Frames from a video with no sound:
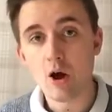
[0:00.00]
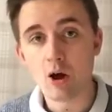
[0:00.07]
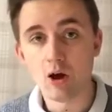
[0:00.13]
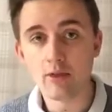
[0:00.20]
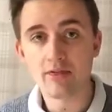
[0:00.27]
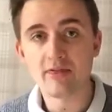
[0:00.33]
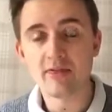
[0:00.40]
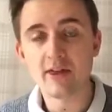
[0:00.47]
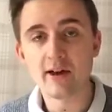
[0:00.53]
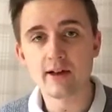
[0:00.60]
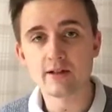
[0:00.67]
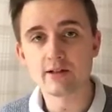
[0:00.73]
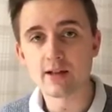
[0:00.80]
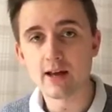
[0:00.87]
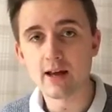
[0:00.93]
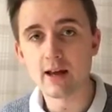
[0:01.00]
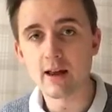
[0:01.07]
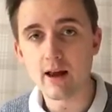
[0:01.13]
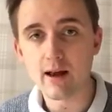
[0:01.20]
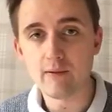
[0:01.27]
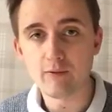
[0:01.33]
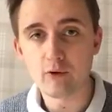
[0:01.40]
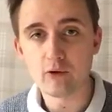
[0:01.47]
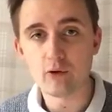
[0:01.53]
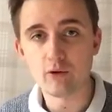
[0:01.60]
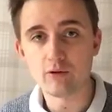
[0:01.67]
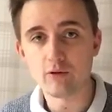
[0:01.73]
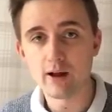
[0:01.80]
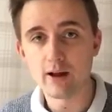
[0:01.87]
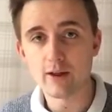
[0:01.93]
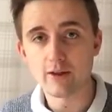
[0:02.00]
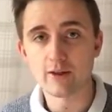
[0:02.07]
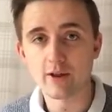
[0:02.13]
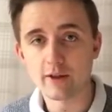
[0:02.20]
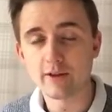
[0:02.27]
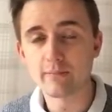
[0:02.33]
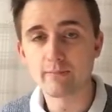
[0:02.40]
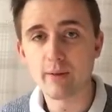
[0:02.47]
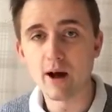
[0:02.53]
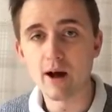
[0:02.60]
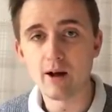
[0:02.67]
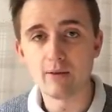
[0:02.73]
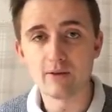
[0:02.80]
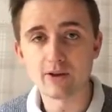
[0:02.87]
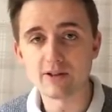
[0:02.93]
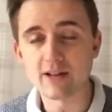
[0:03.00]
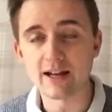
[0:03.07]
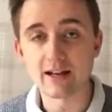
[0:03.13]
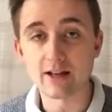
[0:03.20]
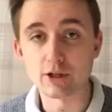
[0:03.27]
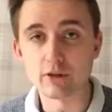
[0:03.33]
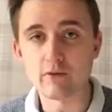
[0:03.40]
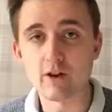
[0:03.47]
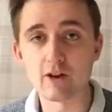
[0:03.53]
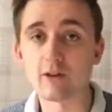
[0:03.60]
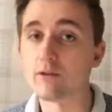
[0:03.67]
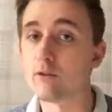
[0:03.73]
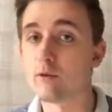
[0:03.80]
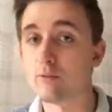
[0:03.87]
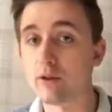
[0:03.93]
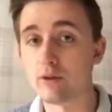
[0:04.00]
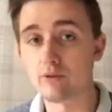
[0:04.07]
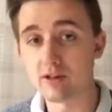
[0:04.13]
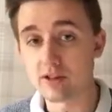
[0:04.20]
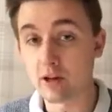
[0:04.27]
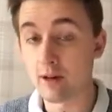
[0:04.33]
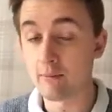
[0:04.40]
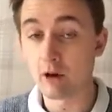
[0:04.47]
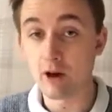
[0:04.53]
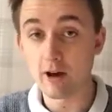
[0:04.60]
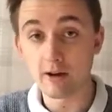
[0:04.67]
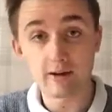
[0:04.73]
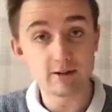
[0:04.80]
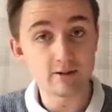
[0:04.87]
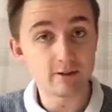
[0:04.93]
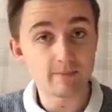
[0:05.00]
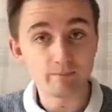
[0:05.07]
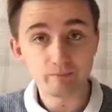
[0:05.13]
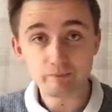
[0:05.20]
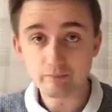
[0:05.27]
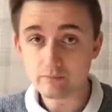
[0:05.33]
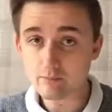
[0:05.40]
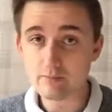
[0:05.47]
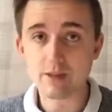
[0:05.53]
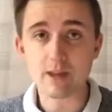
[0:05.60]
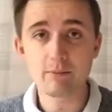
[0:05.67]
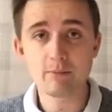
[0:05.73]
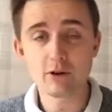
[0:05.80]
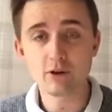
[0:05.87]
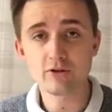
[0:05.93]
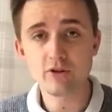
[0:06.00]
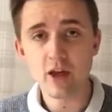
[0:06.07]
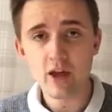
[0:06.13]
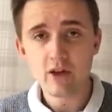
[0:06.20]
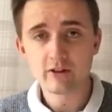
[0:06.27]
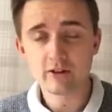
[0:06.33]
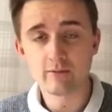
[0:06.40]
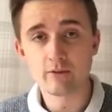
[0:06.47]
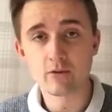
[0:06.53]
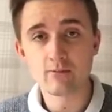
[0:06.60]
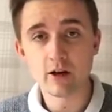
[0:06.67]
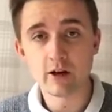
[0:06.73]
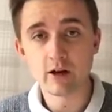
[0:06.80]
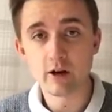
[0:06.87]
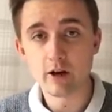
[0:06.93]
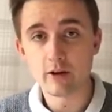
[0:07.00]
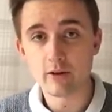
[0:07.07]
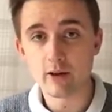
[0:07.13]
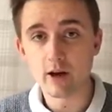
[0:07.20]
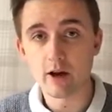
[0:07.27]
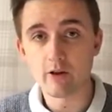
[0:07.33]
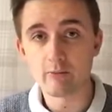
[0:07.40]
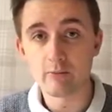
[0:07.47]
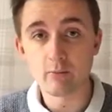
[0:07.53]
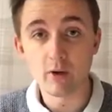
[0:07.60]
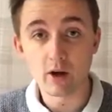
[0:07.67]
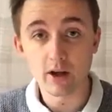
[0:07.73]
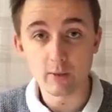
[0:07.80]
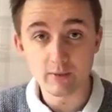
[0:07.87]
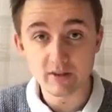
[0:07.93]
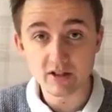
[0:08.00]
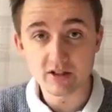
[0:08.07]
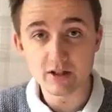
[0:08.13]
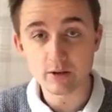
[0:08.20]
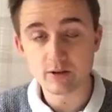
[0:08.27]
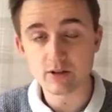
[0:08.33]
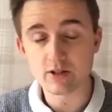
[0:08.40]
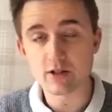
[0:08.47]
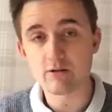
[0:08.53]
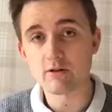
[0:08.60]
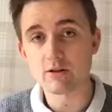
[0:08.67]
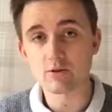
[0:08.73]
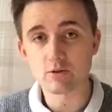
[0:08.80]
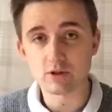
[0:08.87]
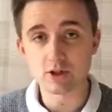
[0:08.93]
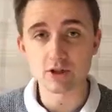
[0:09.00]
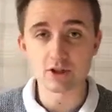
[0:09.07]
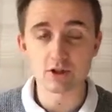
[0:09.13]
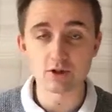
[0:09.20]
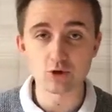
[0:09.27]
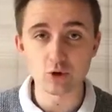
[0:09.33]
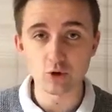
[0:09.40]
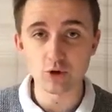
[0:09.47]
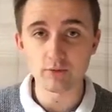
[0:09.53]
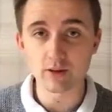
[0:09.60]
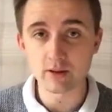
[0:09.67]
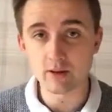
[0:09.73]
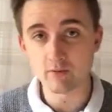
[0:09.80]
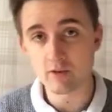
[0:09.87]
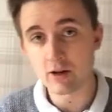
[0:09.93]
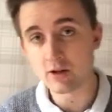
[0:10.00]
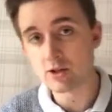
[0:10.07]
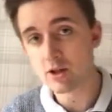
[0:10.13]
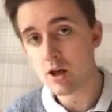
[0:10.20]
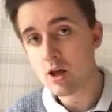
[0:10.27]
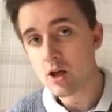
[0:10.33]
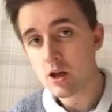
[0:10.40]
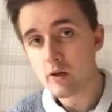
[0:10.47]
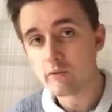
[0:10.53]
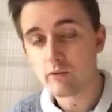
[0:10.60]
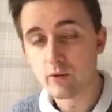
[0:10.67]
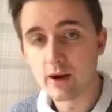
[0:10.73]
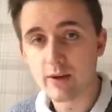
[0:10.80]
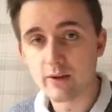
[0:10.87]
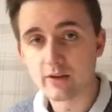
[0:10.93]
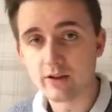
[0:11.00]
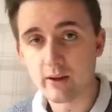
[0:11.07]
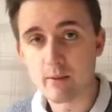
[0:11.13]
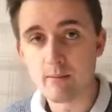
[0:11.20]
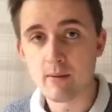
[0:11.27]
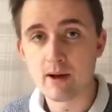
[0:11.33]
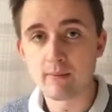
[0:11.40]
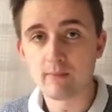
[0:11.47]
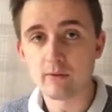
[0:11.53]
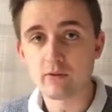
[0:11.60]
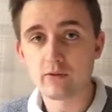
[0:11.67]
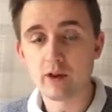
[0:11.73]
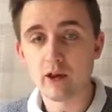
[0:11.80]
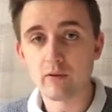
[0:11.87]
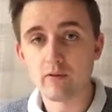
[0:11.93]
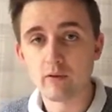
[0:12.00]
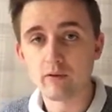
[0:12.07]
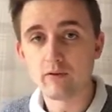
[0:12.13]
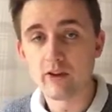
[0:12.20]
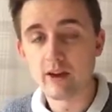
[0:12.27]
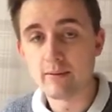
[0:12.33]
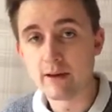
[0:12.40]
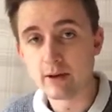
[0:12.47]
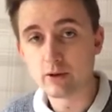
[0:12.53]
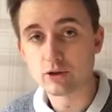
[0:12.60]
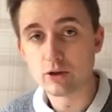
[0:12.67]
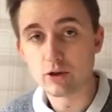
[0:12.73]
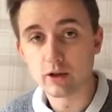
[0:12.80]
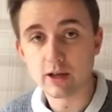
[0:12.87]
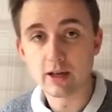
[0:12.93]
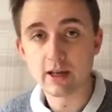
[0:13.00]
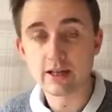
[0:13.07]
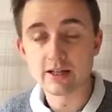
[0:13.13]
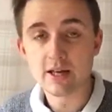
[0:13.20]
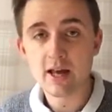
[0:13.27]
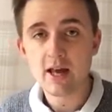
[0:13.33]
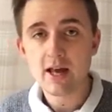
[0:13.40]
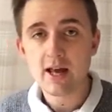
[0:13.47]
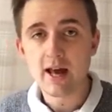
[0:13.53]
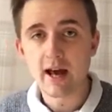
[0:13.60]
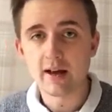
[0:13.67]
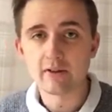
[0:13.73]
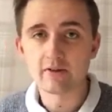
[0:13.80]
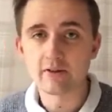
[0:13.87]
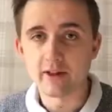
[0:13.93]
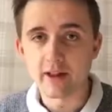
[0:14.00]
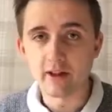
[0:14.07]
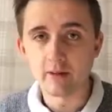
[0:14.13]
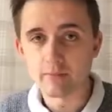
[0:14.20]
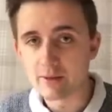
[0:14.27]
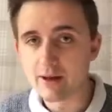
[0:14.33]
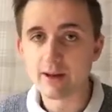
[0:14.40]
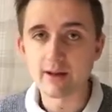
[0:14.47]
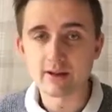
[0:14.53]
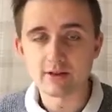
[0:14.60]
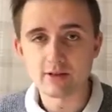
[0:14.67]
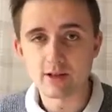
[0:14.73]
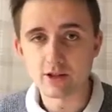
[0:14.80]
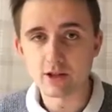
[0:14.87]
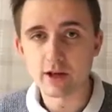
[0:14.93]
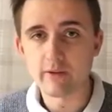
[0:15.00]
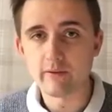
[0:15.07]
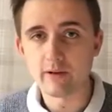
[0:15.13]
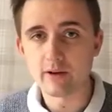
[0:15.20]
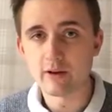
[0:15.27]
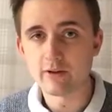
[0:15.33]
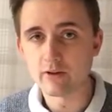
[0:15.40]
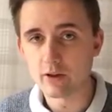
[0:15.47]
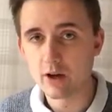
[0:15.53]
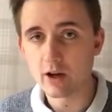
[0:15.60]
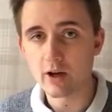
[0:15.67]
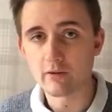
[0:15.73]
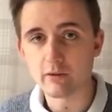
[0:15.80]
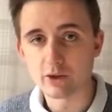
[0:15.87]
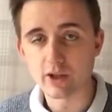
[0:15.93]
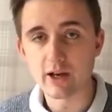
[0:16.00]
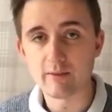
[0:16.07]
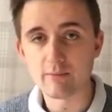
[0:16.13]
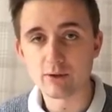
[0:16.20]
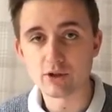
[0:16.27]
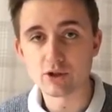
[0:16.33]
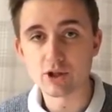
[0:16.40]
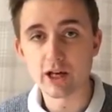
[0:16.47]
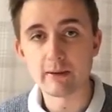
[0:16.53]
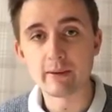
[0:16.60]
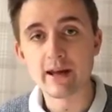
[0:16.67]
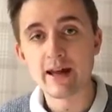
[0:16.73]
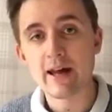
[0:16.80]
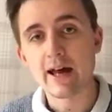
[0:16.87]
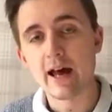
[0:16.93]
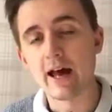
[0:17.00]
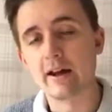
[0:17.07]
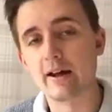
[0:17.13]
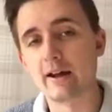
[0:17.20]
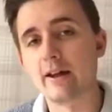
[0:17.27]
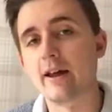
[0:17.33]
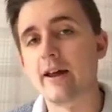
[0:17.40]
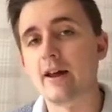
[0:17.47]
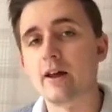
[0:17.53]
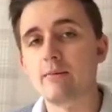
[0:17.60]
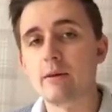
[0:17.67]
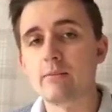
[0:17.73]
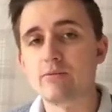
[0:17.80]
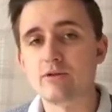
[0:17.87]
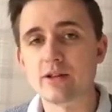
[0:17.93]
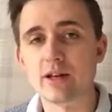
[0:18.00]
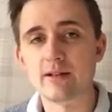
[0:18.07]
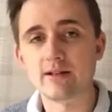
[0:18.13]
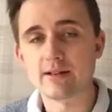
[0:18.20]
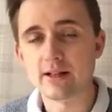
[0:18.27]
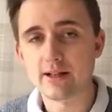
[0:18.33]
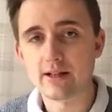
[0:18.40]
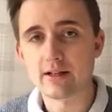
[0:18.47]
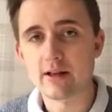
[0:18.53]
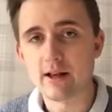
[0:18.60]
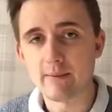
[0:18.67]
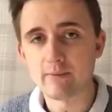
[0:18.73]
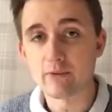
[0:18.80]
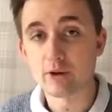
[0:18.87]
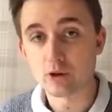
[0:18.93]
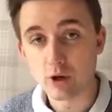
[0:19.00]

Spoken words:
on Thursday for the part of the St. Leger Festival, but the reason I'm going is because some of you might know that I've been working with the Silk Series, which is a tournament that runs throughout the summer months for female jockeys, and they compete against each other, and it's a kind of a championship, and they're going to be presenting the